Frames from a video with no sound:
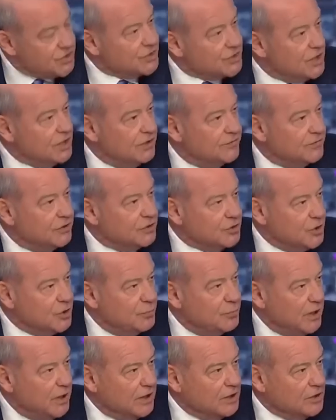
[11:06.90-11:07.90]
Disney for
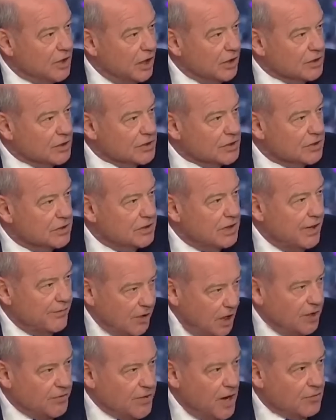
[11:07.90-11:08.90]
$2 billion. Have
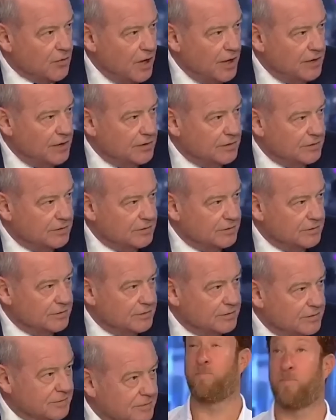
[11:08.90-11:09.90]
I got that right? Well,
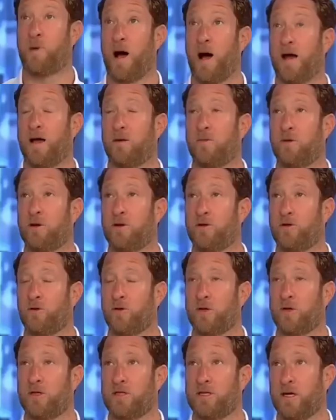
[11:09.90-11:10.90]
they didn't buy him. They're
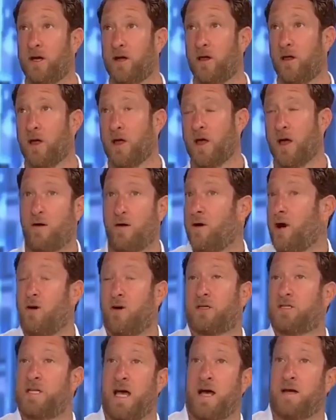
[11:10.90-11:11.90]
doing the deal. I don't know